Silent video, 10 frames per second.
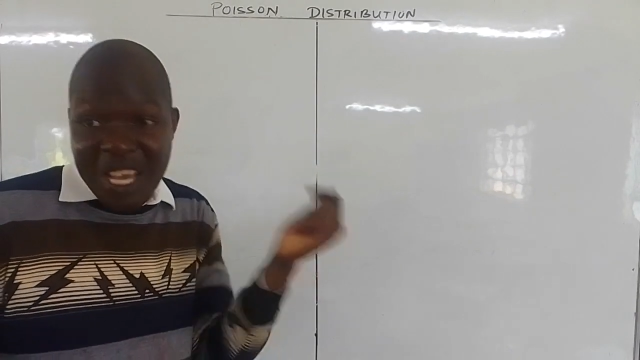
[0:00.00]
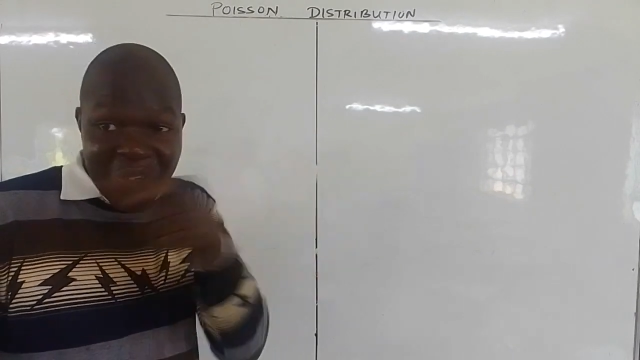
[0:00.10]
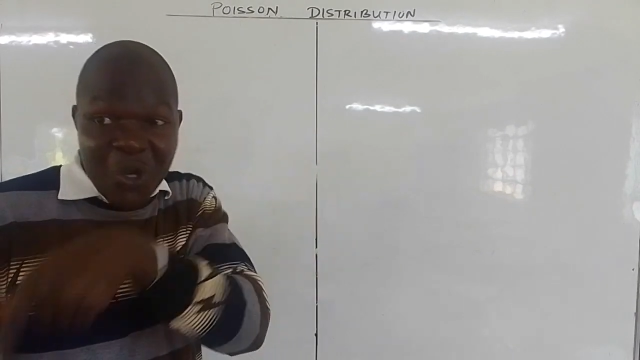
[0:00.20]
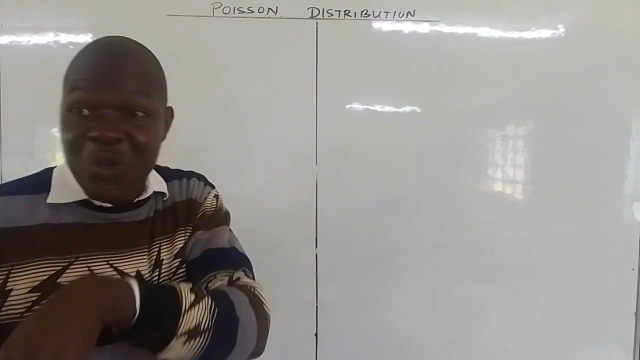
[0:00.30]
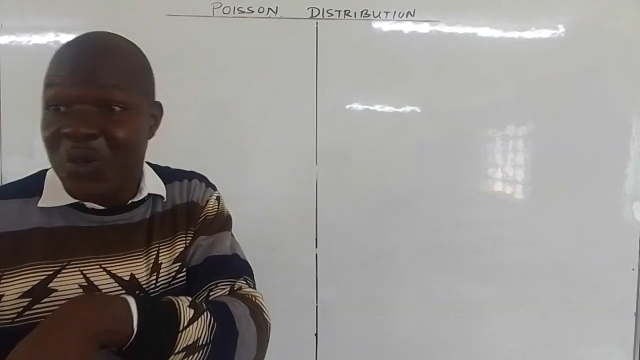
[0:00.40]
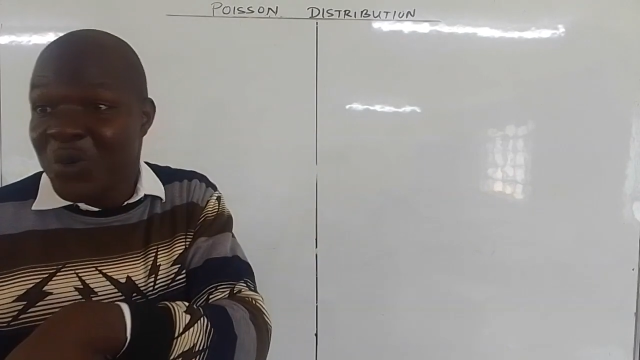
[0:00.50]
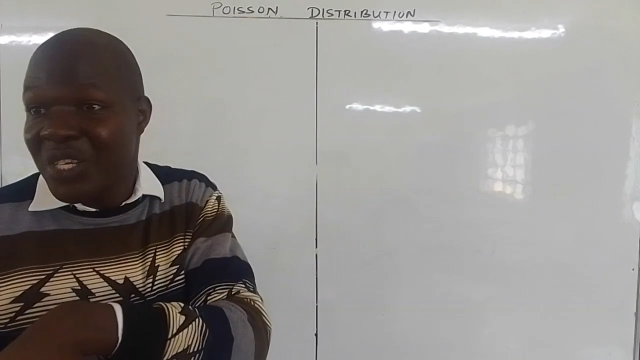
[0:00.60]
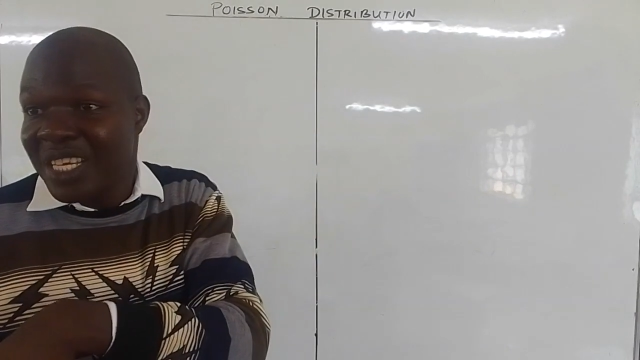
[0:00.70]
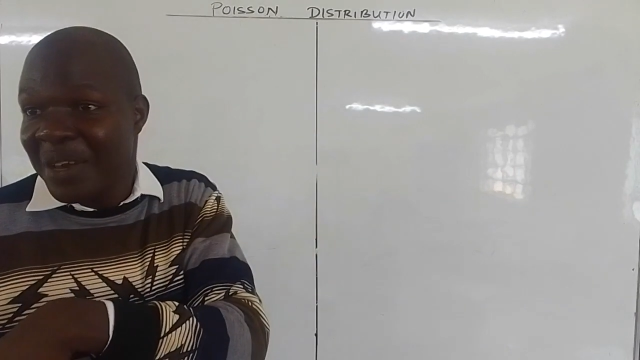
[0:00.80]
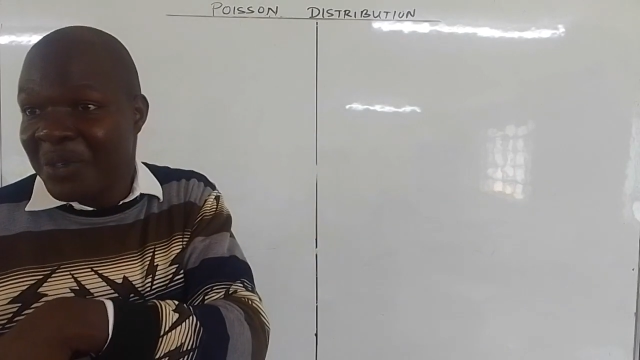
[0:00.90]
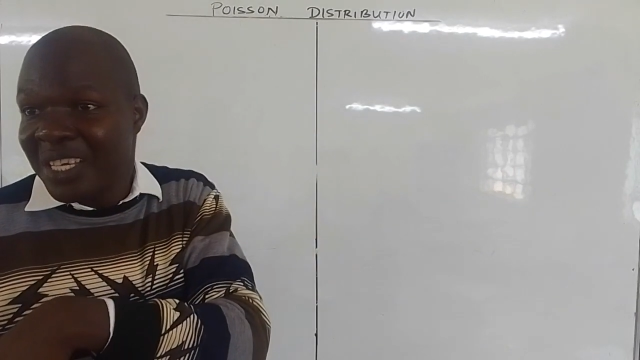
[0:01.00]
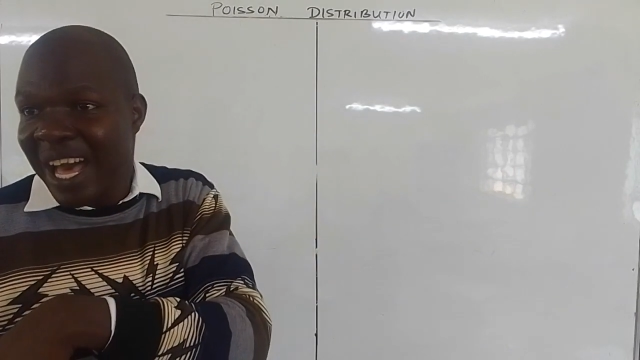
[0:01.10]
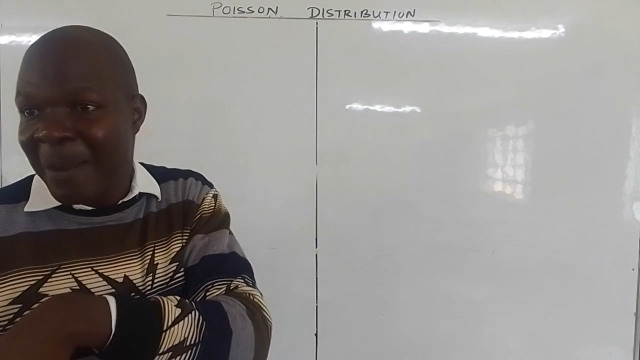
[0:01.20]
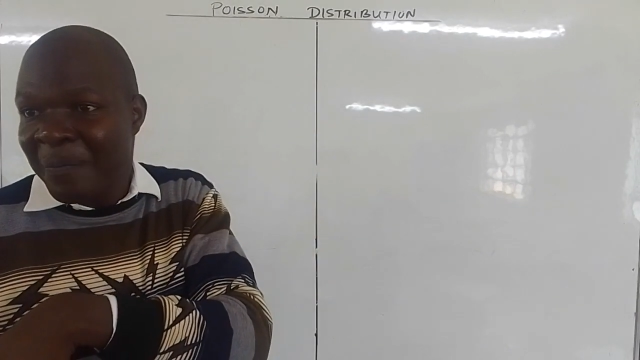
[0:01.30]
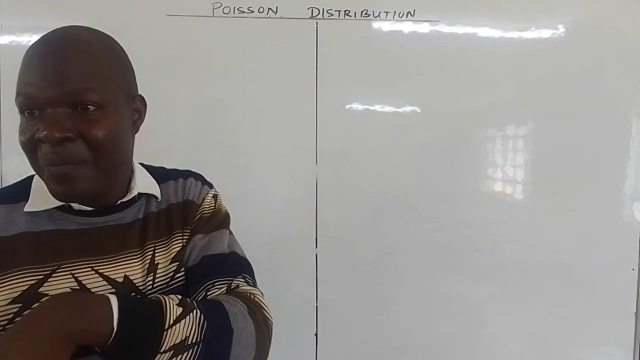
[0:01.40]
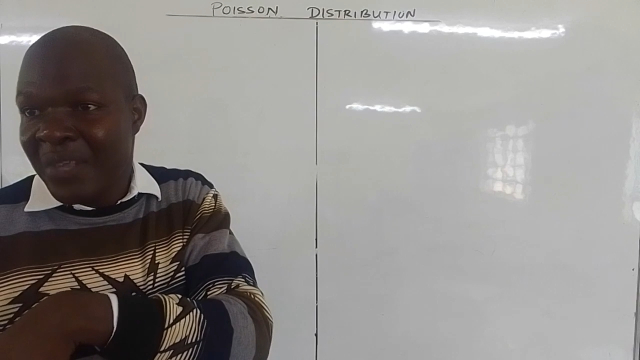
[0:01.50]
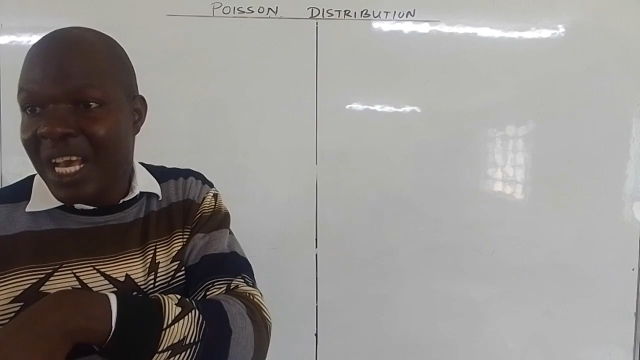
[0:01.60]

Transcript: I'm just going to use it. Are you seeing that?